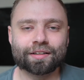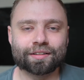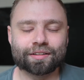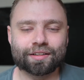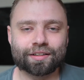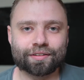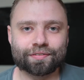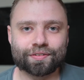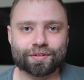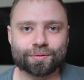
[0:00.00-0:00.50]

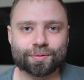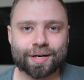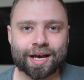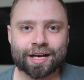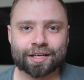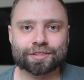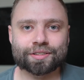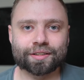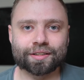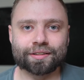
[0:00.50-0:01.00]
if you
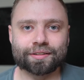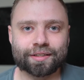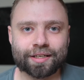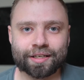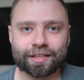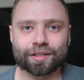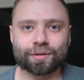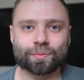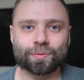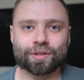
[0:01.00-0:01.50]
actually
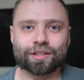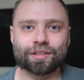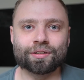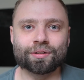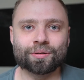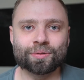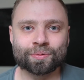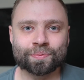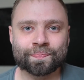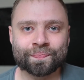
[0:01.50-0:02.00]
take it with
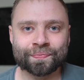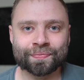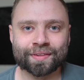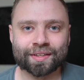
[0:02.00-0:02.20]
you,